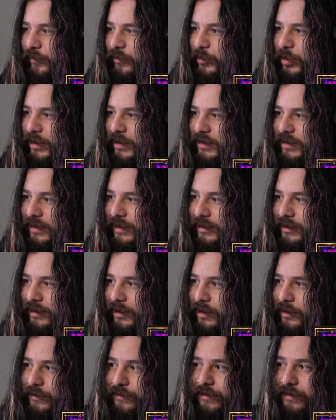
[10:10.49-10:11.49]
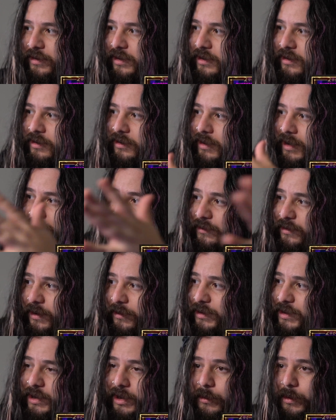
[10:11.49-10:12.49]
But I love the I love
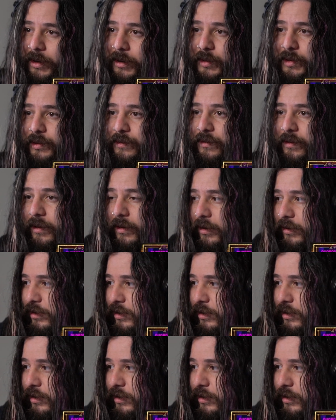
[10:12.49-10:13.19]
everything about it so far.